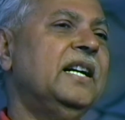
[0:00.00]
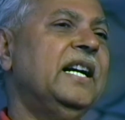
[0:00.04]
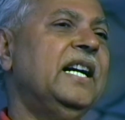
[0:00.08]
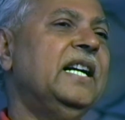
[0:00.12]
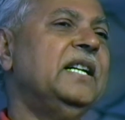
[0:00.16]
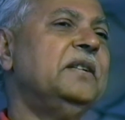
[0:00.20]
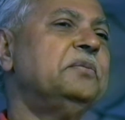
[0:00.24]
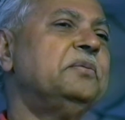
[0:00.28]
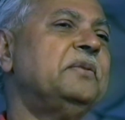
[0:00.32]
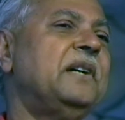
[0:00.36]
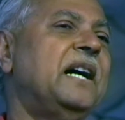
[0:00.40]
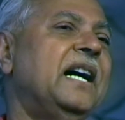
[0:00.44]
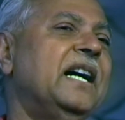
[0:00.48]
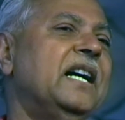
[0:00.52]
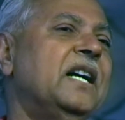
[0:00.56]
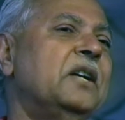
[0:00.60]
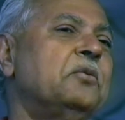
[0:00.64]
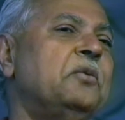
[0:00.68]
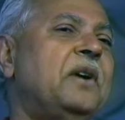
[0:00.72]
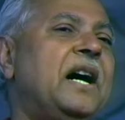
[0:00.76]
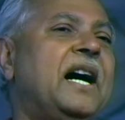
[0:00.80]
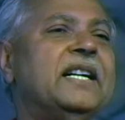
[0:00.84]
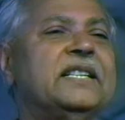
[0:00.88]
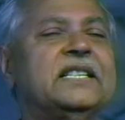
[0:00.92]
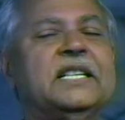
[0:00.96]
In
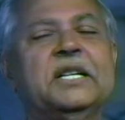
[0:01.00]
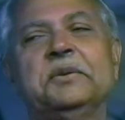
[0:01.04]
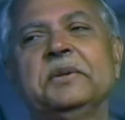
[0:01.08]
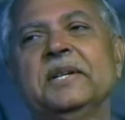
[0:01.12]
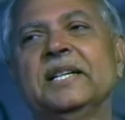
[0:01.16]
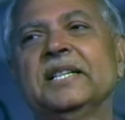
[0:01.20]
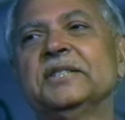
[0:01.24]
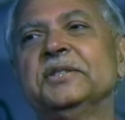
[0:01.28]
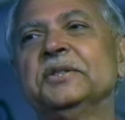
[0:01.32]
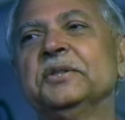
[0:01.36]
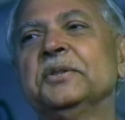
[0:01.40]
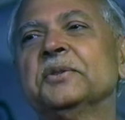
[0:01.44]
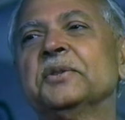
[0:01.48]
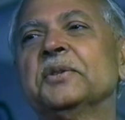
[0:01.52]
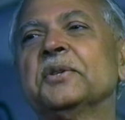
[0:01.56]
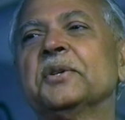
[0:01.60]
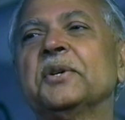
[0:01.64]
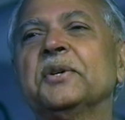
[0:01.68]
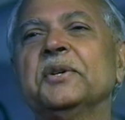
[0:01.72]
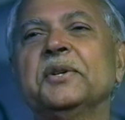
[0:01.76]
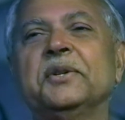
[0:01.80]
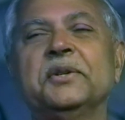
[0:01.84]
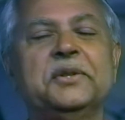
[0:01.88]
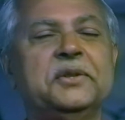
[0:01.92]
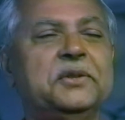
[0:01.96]
fire, whatever you
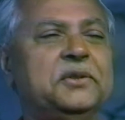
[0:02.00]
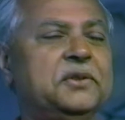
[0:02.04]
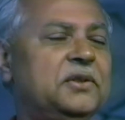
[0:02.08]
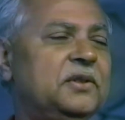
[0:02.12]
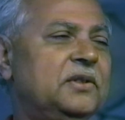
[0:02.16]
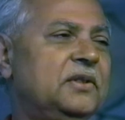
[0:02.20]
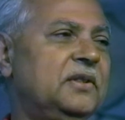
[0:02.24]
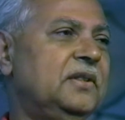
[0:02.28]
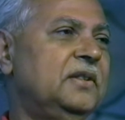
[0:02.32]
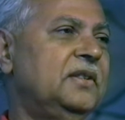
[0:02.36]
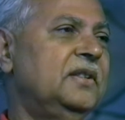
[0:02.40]
throw,